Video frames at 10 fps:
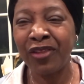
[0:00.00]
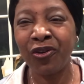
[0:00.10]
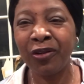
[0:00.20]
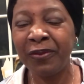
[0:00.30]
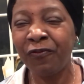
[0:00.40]
You're
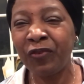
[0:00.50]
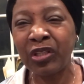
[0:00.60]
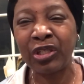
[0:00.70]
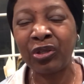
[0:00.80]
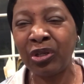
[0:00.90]
going to be
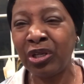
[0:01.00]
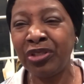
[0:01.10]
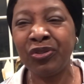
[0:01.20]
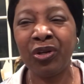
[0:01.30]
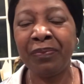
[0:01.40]
feeling
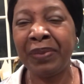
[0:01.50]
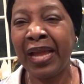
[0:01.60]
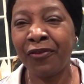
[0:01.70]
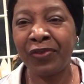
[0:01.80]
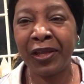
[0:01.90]
good. You're going to be
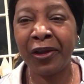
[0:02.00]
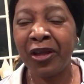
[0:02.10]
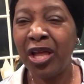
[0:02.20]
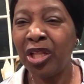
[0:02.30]
out there